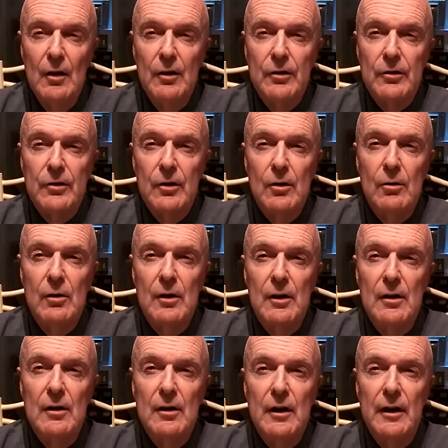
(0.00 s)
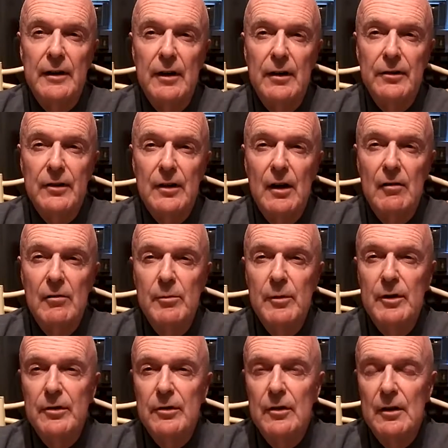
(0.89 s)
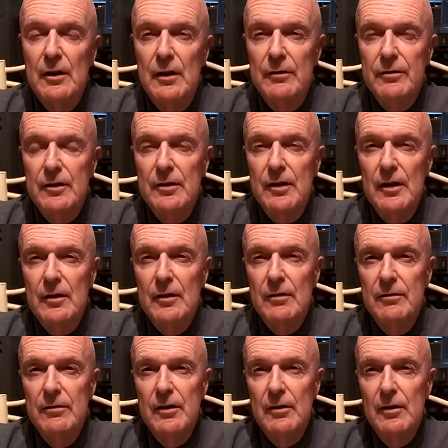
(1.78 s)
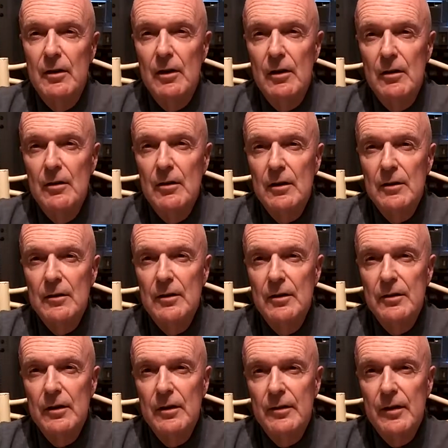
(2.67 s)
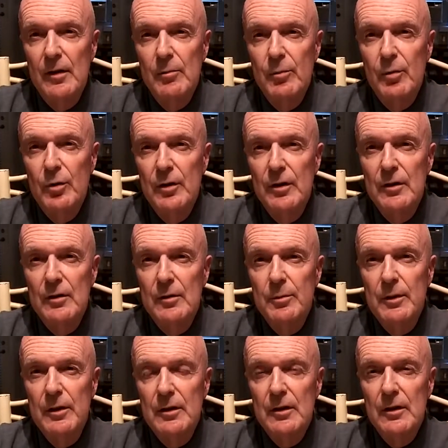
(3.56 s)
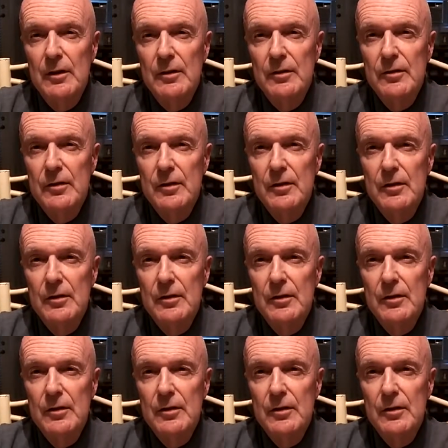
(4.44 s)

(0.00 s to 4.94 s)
So I guess the government is going to have to take a very hard look at this at some point, because